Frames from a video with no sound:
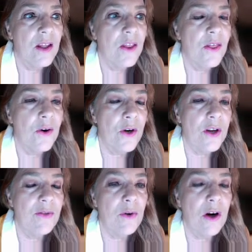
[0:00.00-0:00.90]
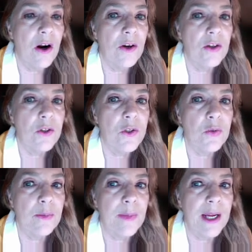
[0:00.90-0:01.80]
"34 articles
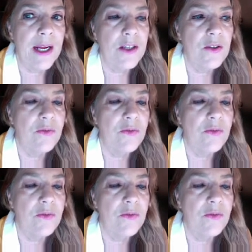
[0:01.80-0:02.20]
remained